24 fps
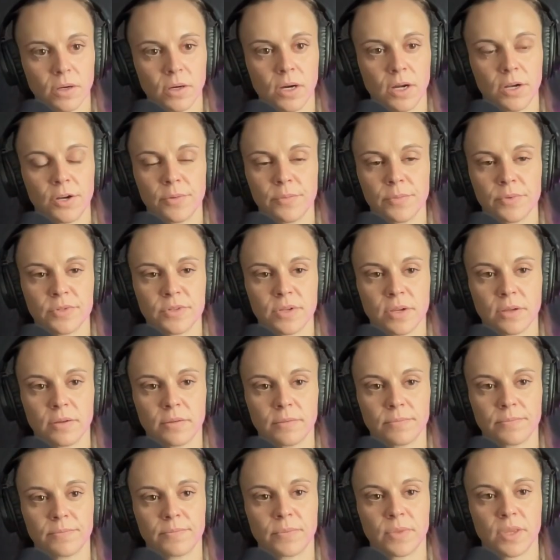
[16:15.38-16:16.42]
100%.
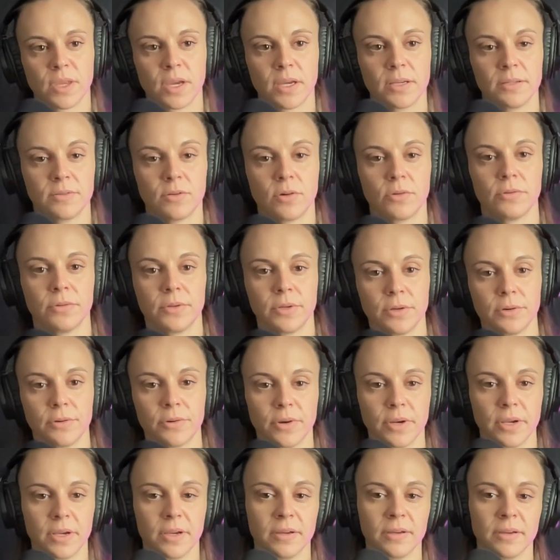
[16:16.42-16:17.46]
I totally
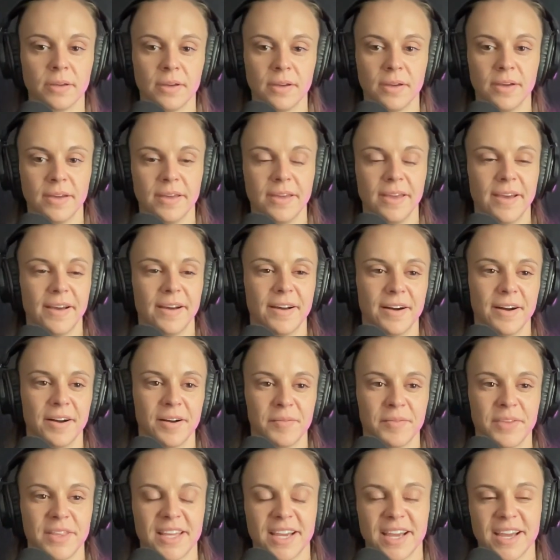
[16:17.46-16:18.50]
agree.
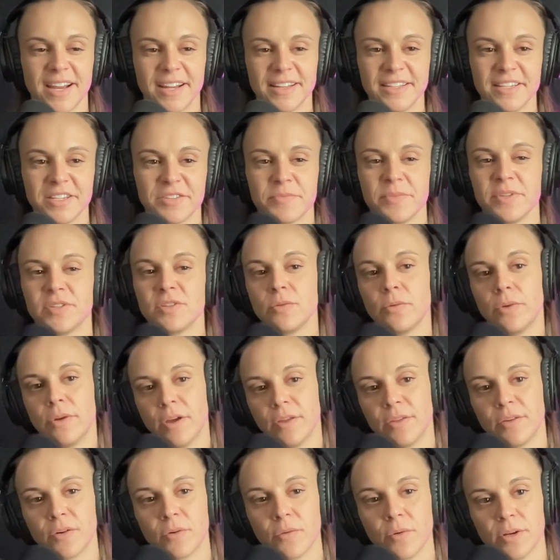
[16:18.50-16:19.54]
And that kind of leads me to
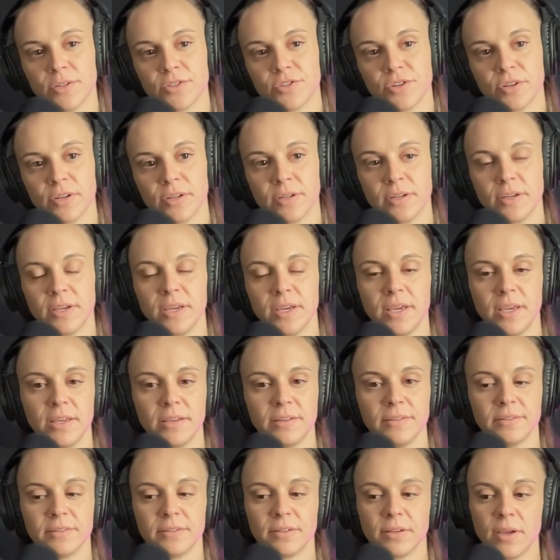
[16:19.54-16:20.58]
another question
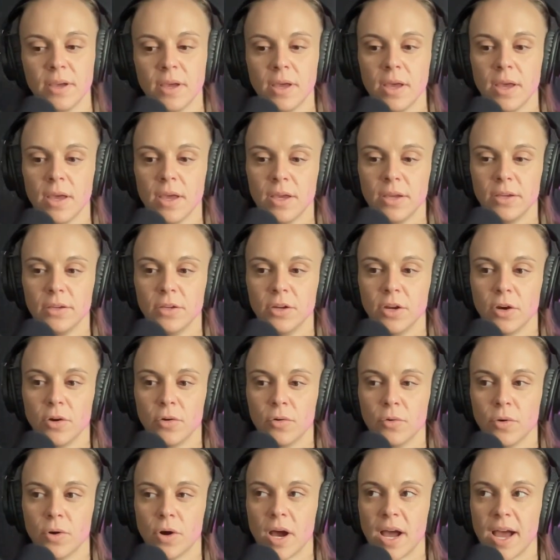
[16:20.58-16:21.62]
is, you
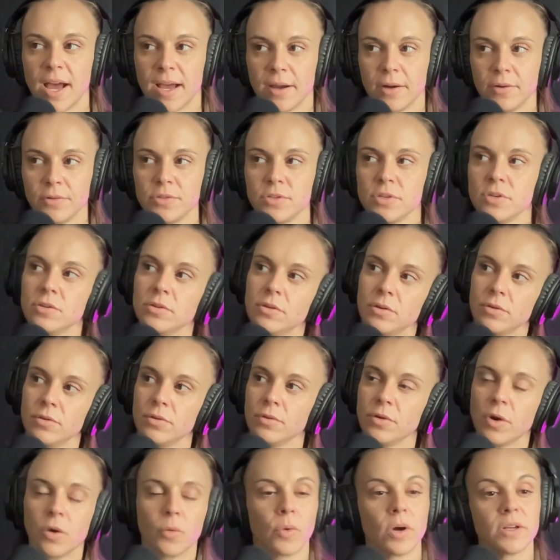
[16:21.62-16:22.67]
know, how do
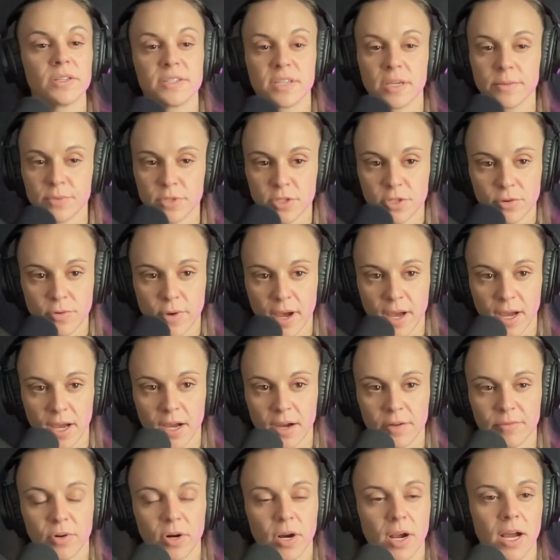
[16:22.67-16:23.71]
you, or what tips do you
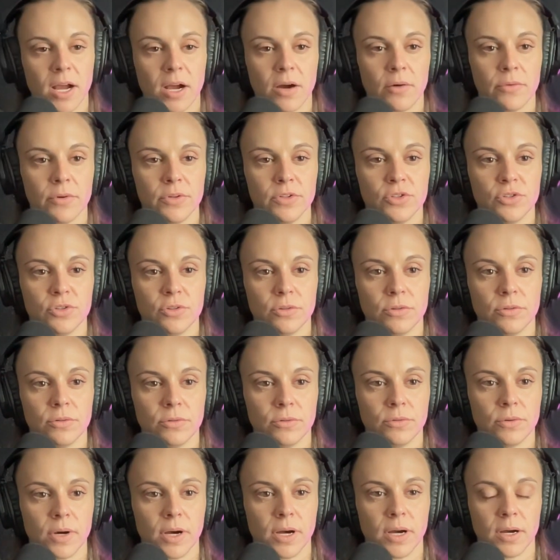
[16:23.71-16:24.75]
have, or how would you